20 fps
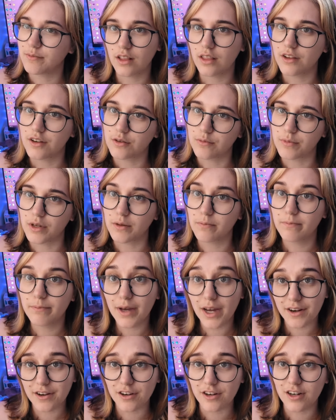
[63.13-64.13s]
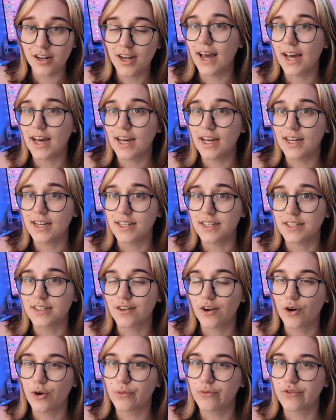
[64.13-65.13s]
a little bit better and
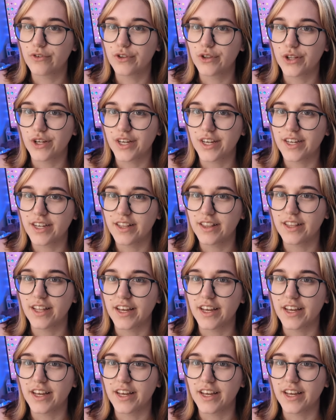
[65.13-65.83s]
hopefully